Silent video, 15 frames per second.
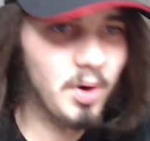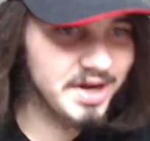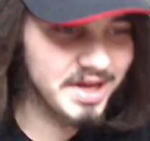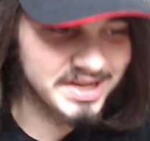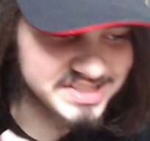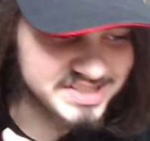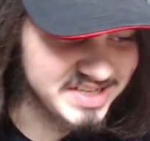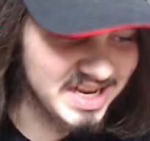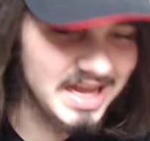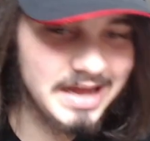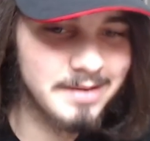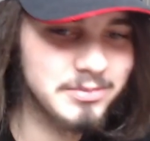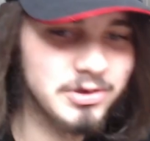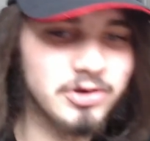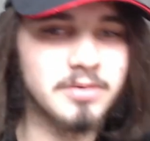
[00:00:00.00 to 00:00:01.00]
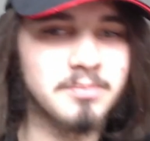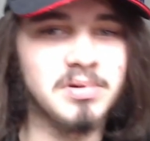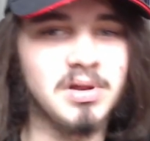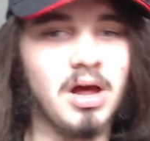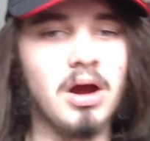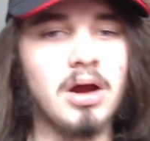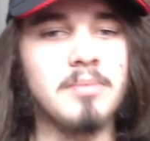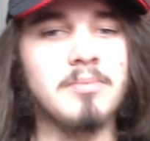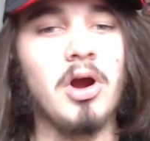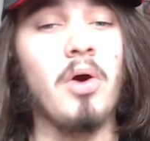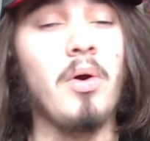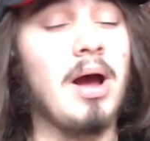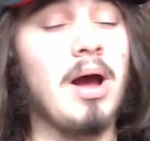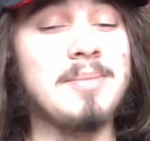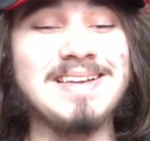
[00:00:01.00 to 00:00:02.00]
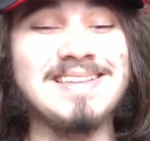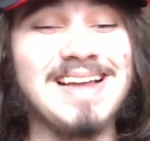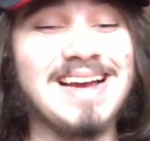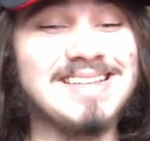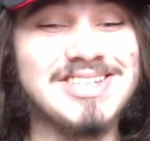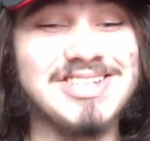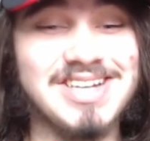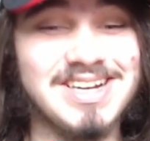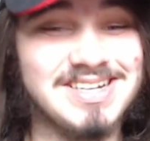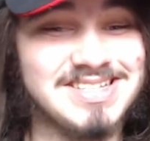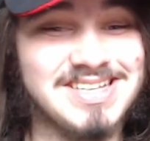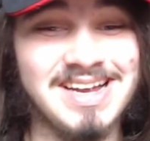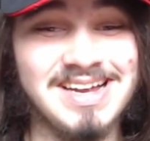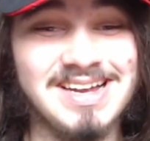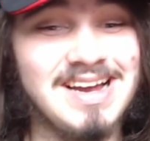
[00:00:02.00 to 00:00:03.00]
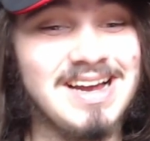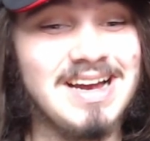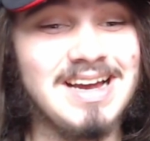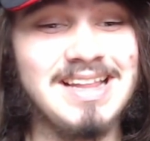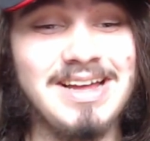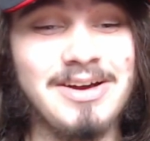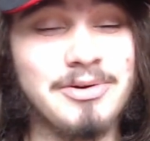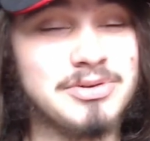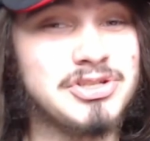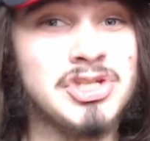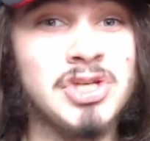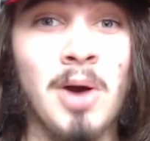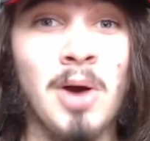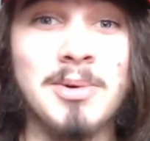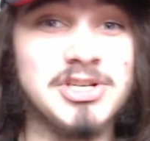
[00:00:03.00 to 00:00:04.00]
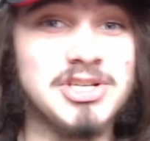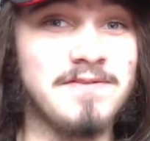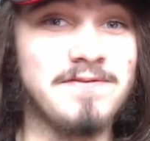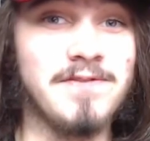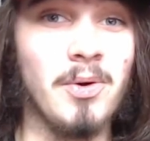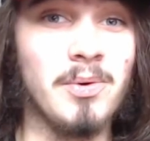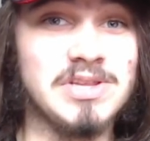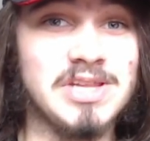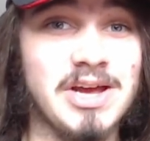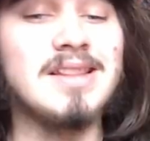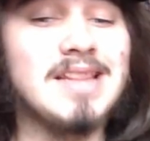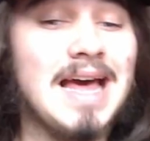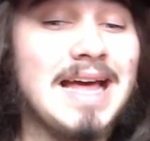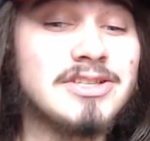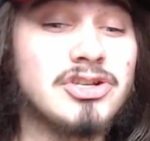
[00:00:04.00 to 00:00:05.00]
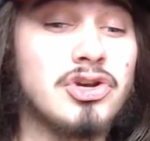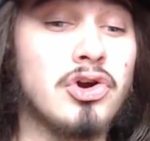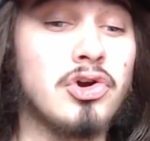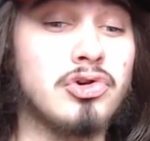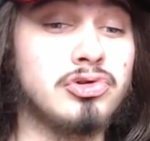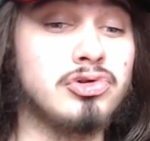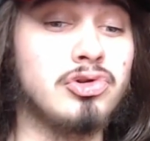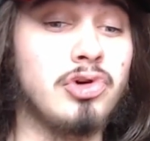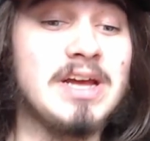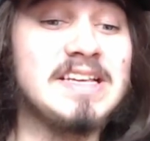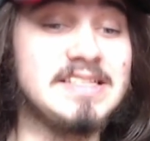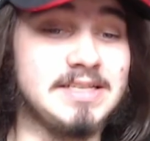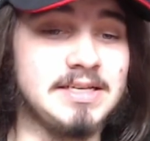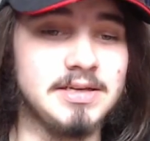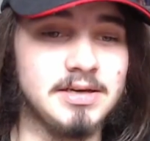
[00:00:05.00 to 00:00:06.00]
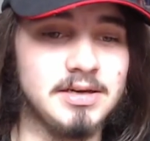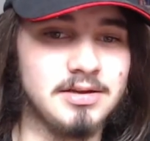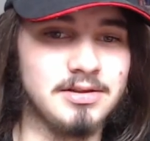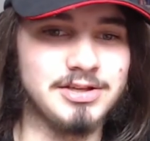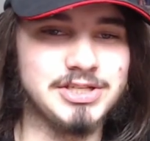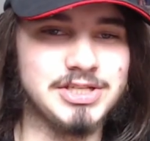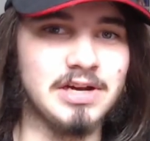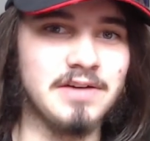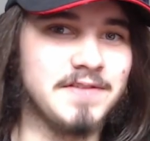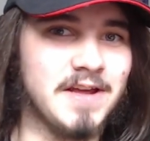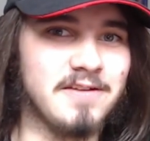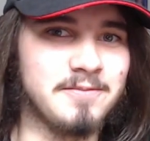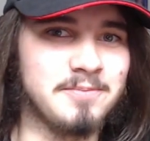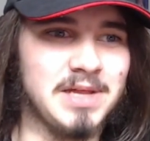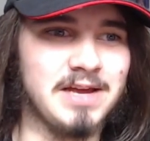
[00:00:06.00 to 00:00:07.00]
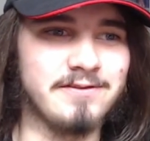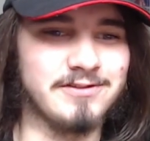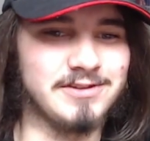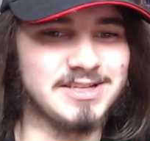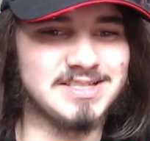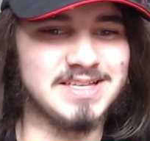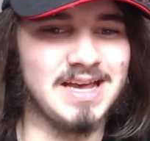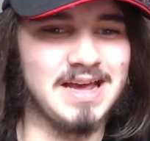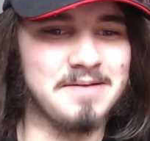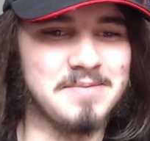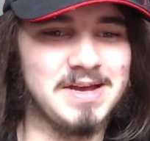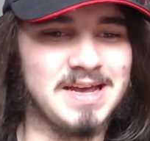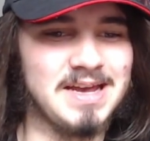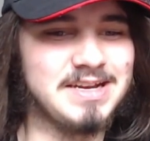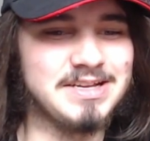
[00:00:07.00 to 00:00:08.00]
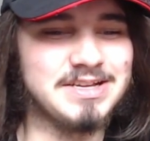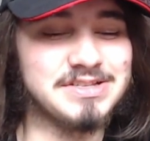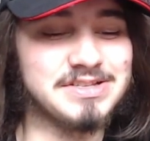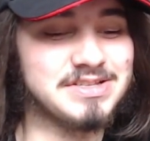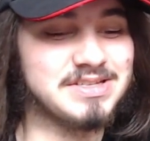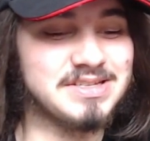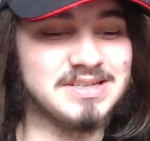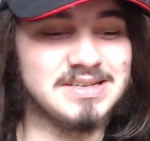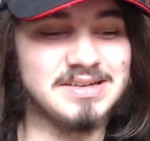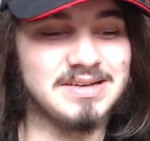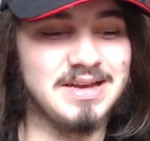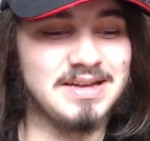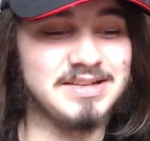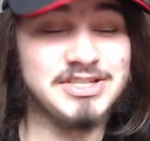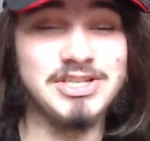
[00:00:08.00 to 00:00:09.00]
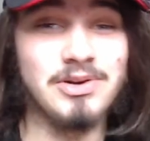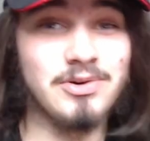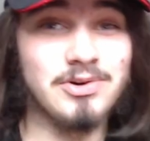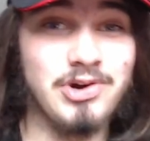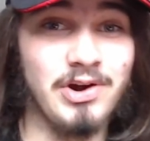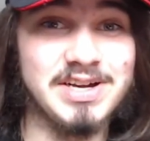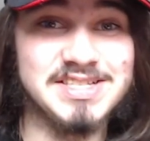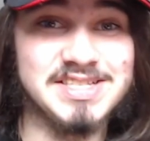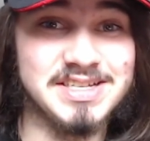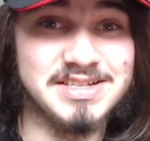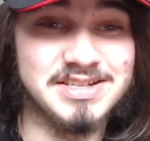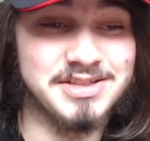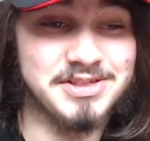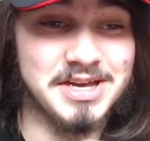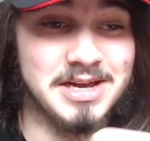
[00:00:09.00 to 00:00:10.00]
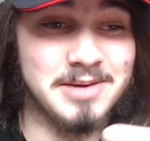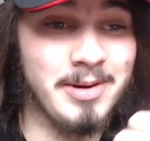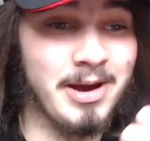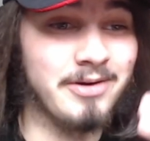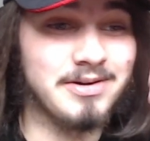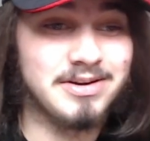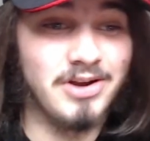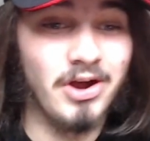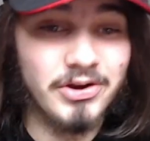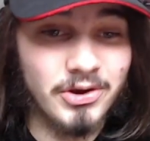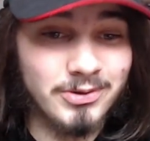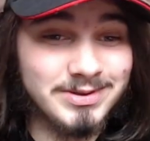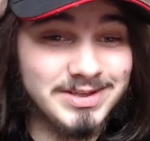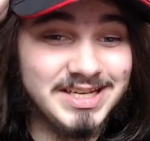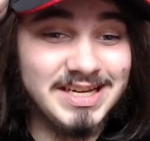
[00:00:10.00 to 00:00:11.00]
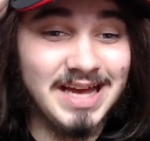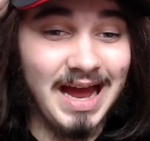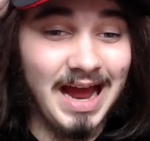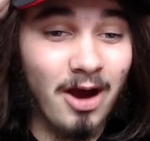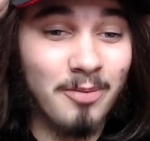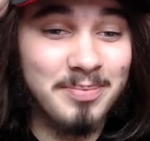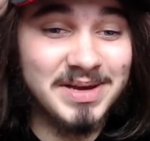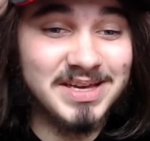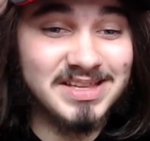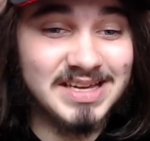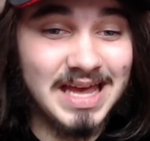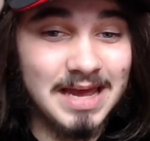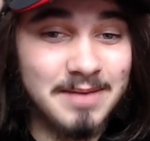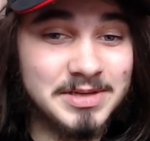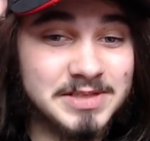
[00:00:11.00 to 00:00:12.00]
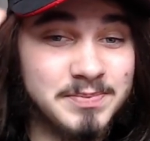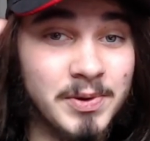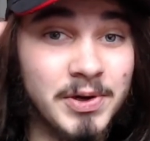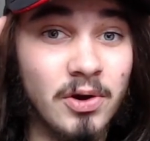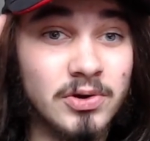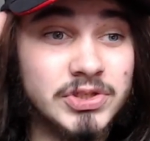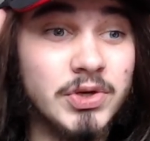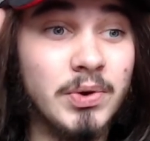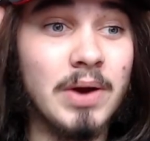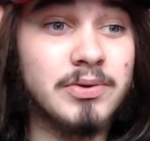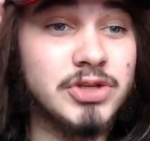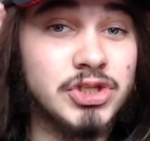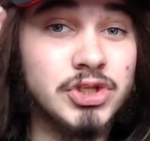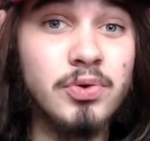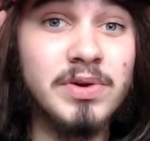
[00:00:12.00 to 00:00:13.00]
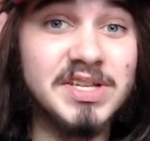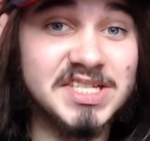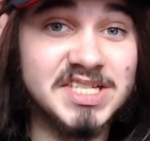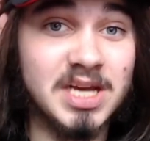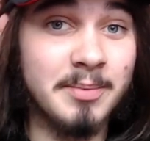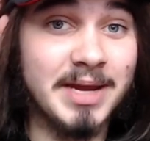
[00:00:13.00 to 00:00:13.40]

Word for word: a damn good blog, bro. I mean, that's just there was so much info in there. That's crazy, the stuff they have planned for this game. It is it's still crazy to think about not only how big the game is, but also how soon it's coming